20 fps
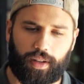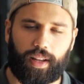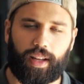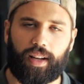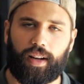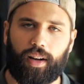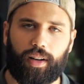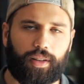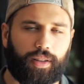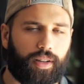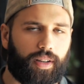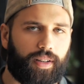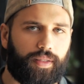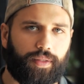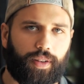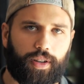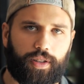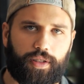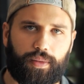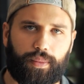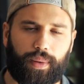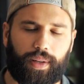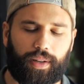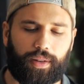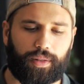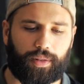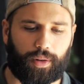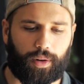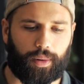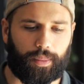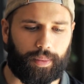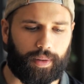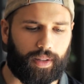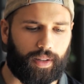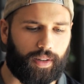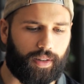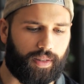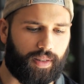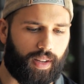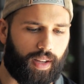that all your conversion windows are open.
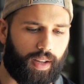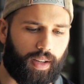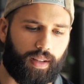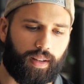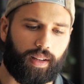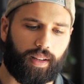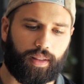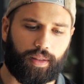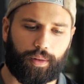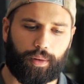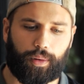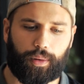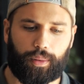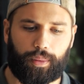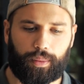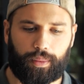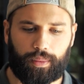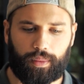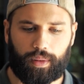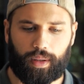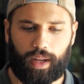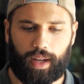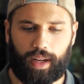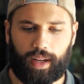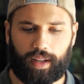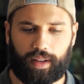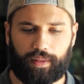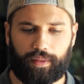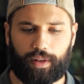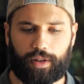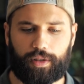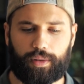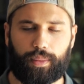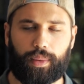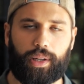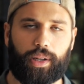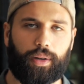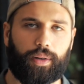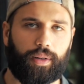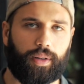There's a click-through conversion
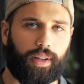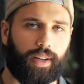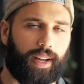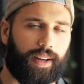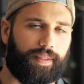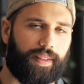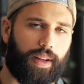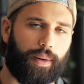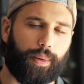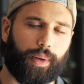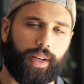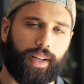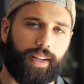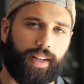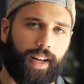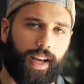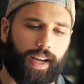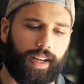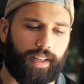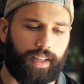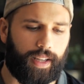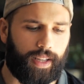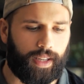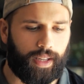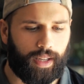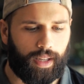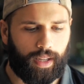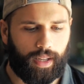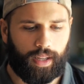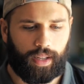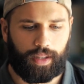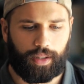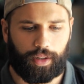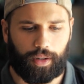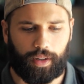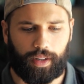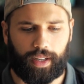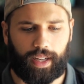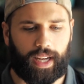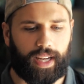window. You can have that one at 90.
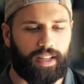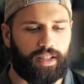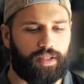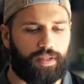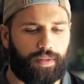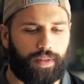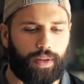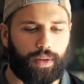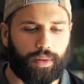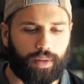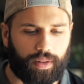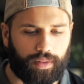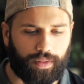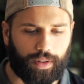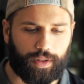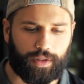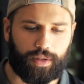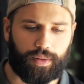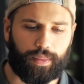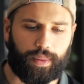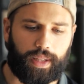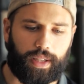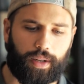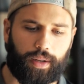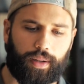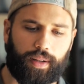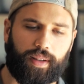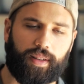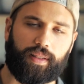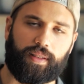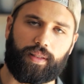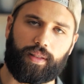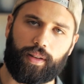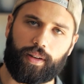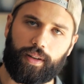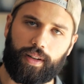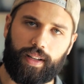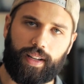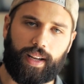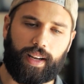Your engaged view conversion window, that's
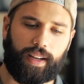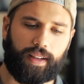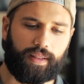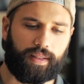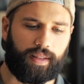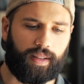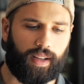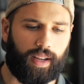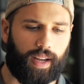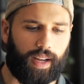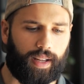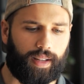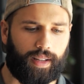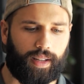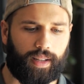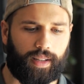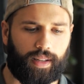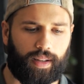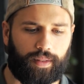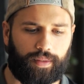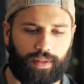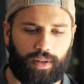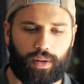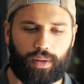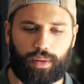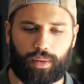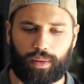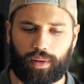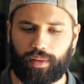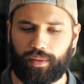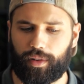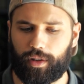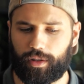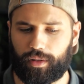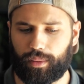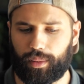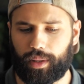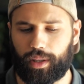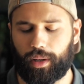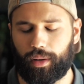30 days, and then a view-through
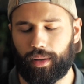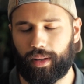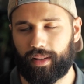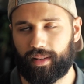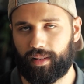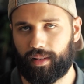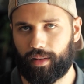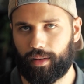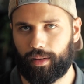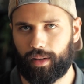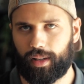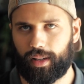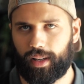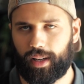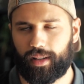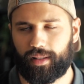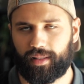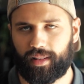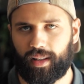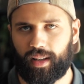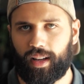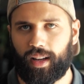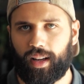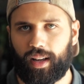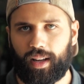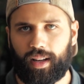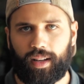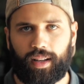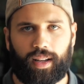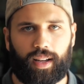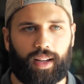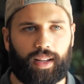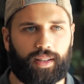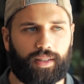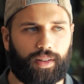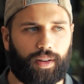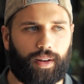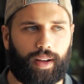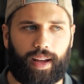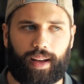conversion window, that's 30 days. And
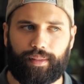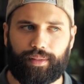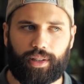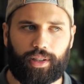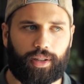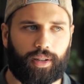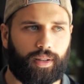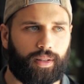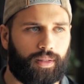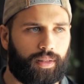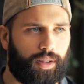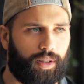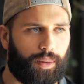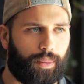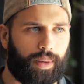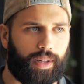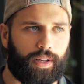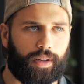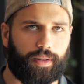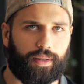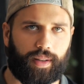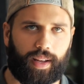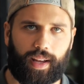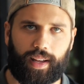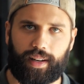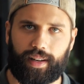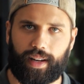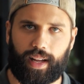so having your windows at